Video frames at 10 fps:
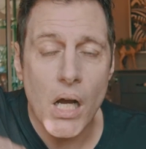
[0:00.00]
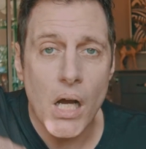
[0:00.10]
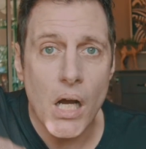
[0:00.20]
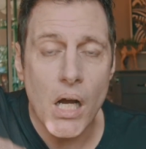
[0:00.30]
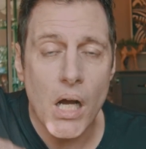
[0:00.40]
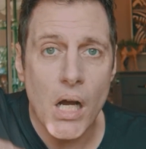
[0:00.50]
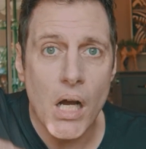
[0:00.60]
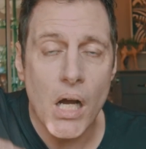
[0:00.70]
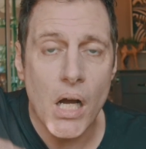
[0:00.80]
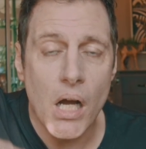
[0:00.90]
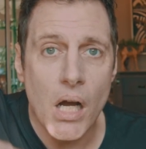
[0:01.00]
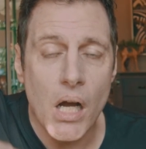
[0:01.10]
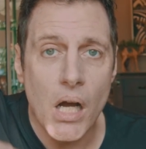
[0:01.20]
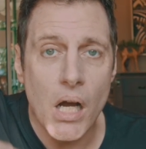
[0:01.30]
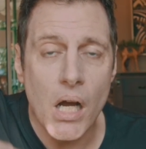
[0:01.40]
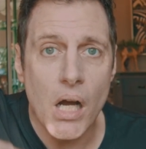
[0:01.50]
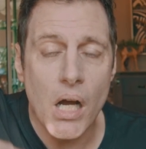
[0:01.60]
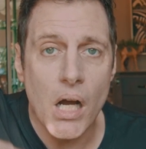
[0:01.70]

No one is speaking in this clip.